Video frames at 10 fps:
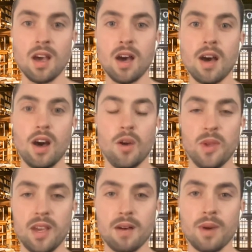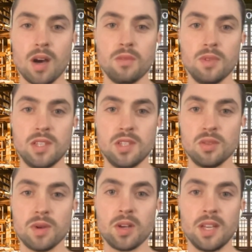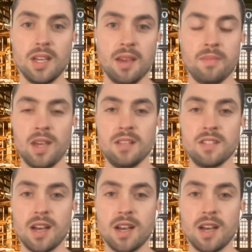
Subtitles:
a week come on with digital marketing campaigns.